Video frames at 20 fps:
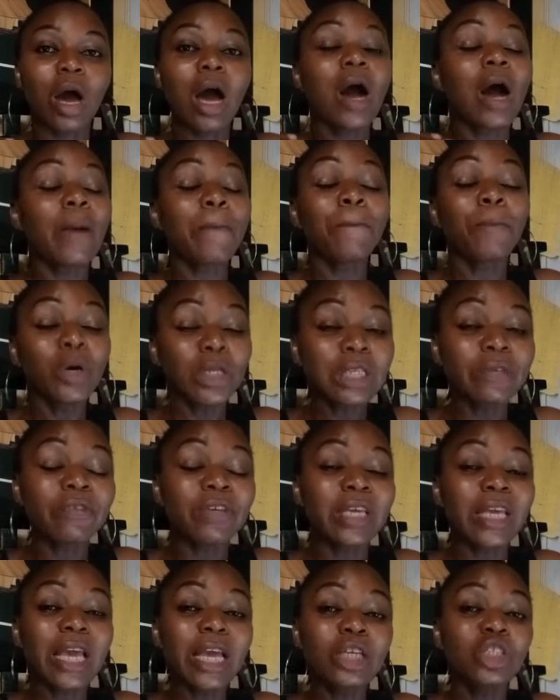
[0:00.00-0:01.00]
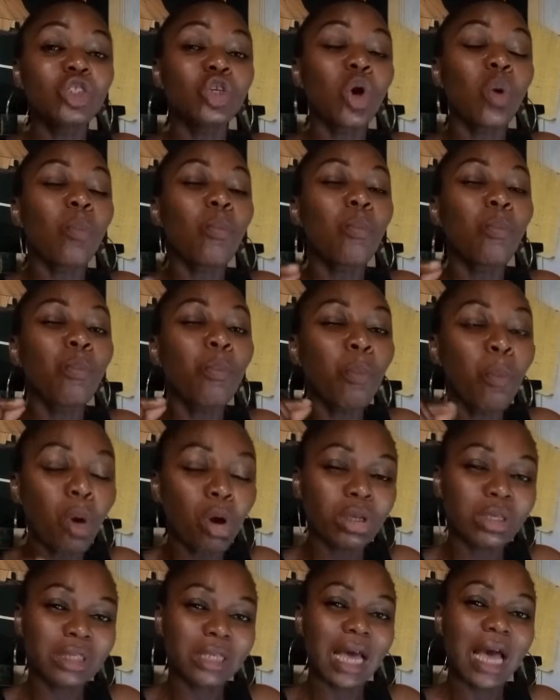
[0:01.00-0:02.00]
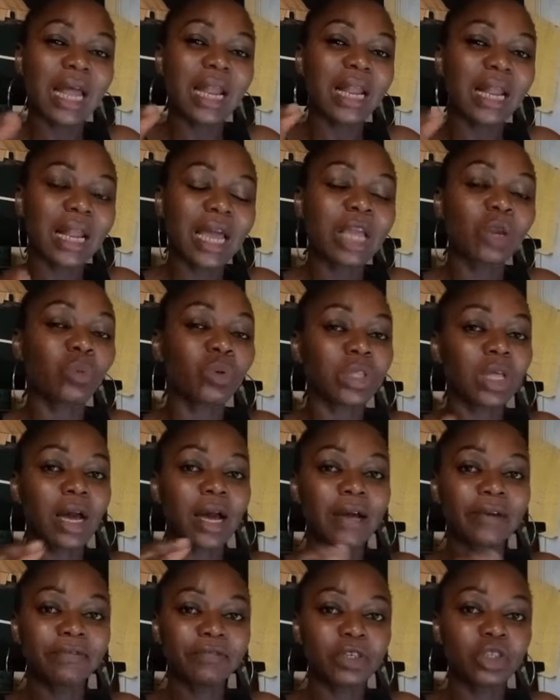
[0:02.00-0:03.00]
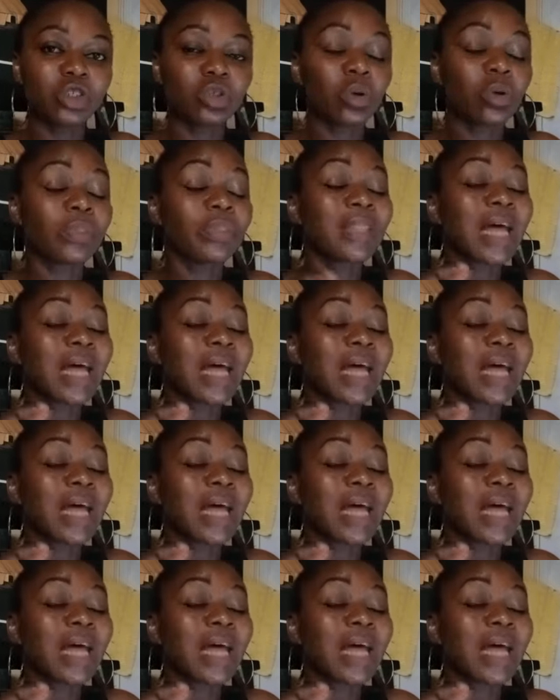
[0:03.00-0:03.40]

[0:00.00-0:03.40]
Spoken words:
our modification must align with our vision.